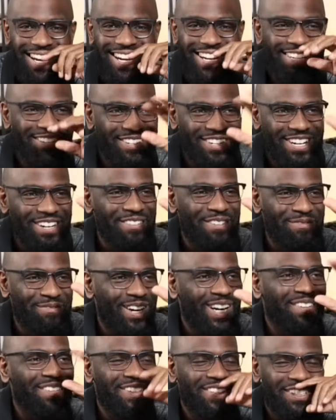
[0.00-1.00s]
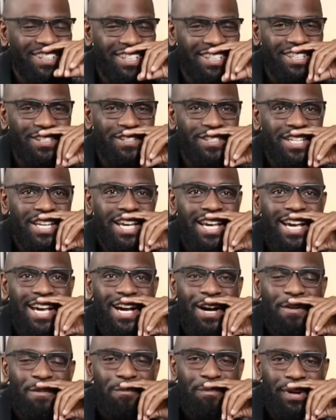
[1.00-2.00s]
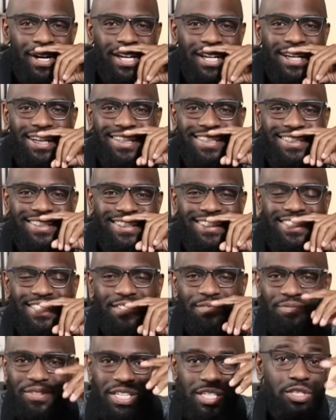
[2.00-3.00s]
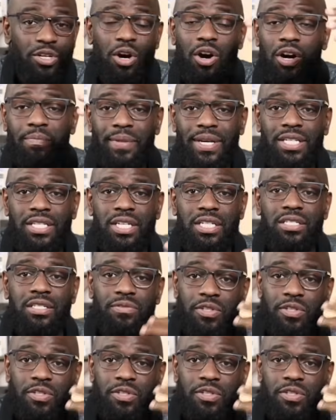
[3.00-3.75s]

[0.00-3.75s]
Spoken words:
You're never probably going to use. But this all makes sense.